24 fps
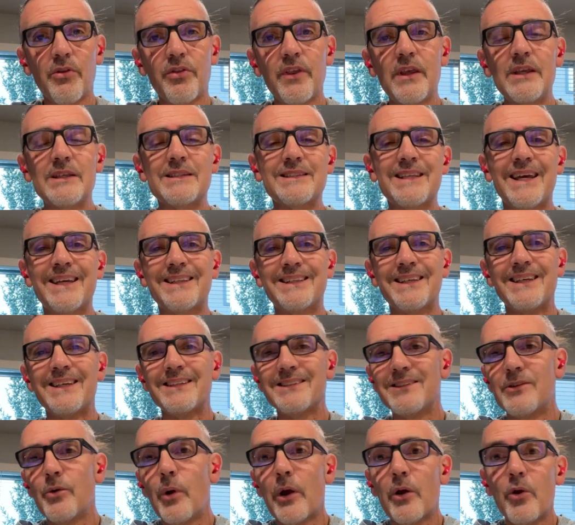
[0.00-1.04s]
Things like
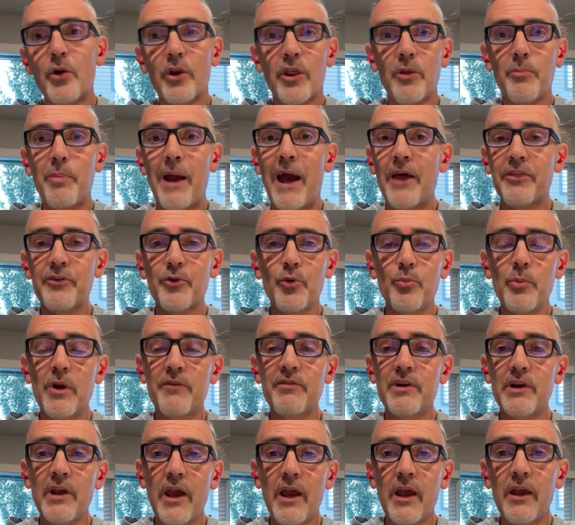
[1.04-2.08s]
this. Do I go to the bathroom
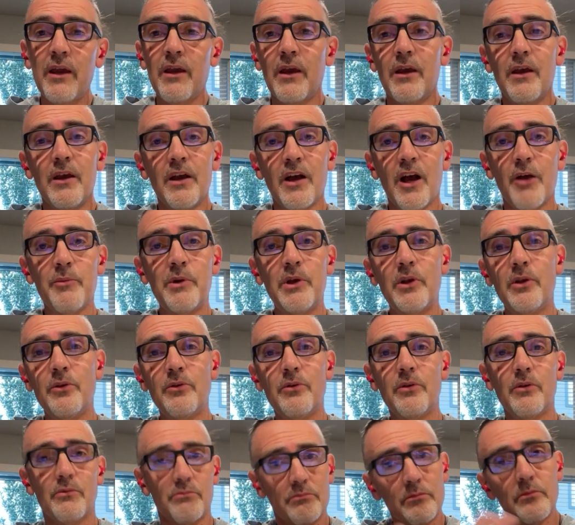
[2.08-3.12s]
every day? I
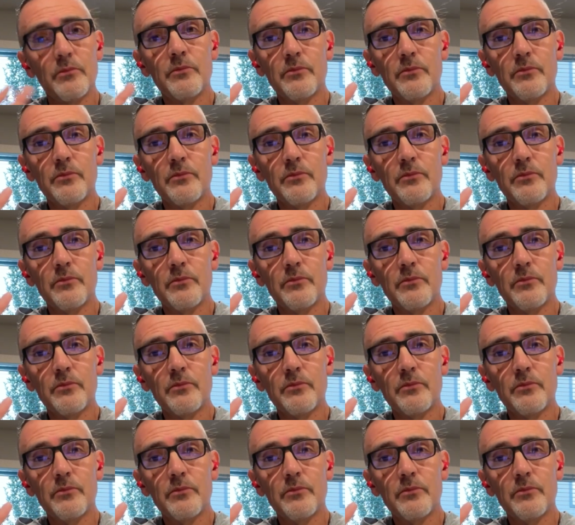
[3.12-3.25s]
mean,